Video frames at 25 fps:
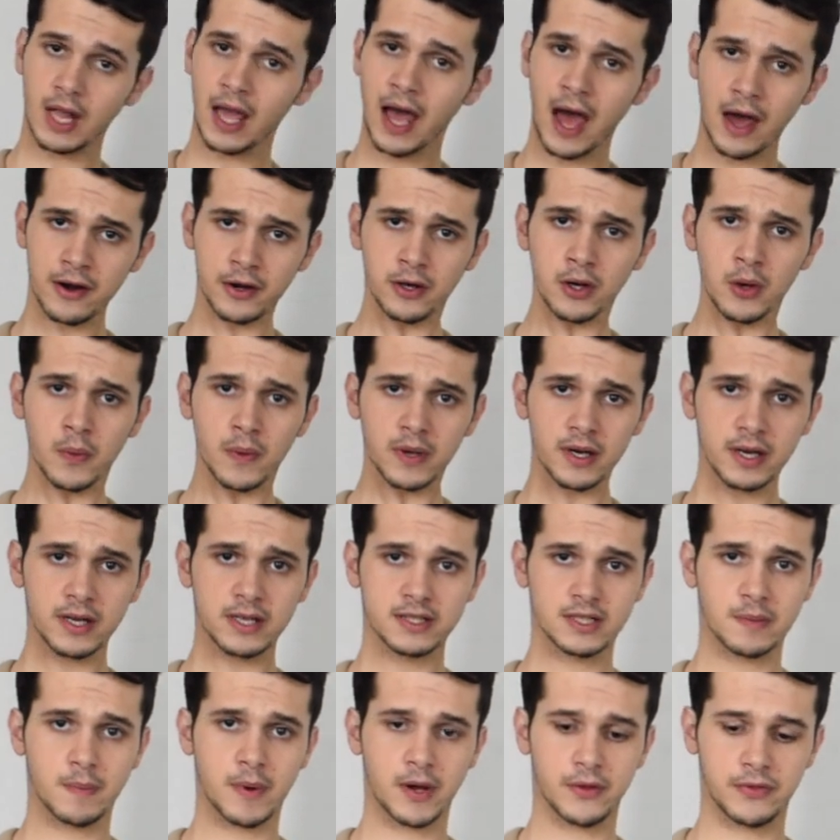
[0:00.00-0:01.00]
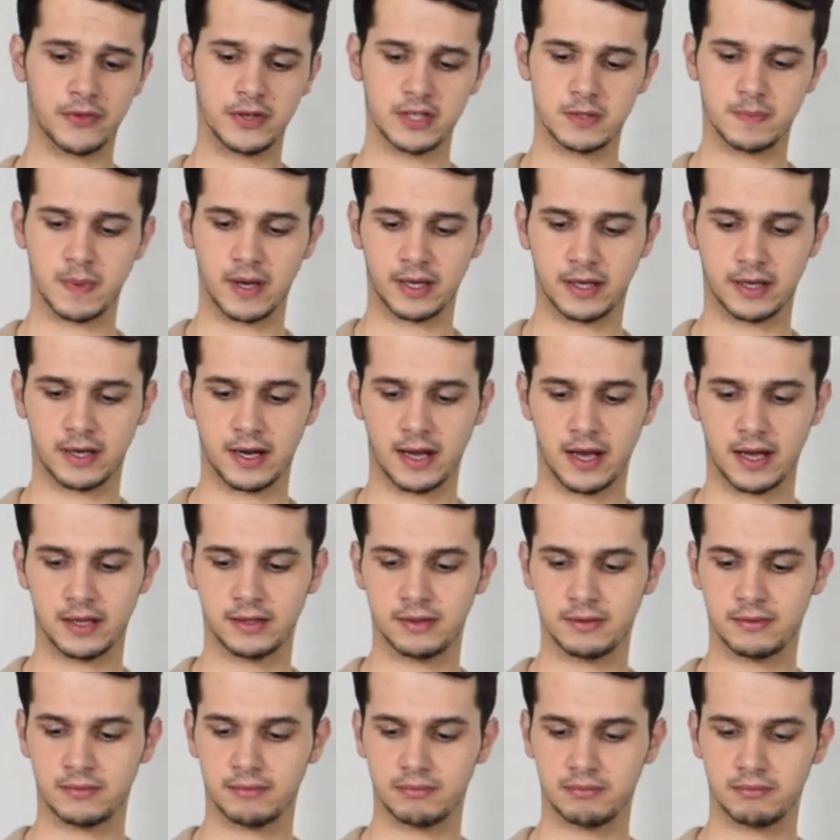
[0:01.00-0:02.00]
I don't know what it is about this bucket hat.
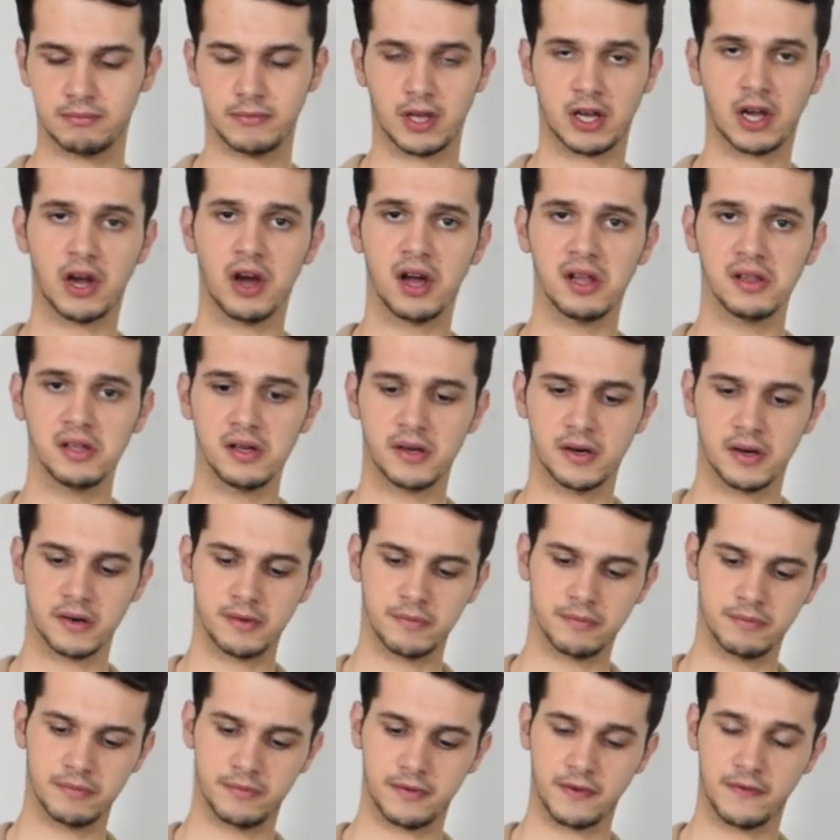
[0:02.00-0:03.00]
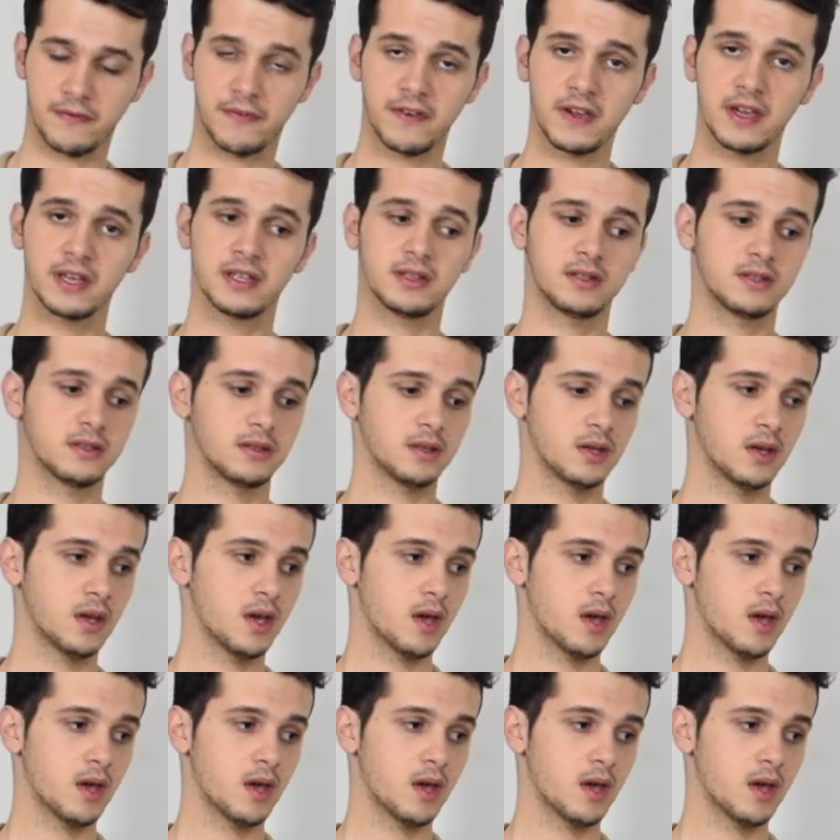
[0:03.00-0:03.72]
The color, the fit,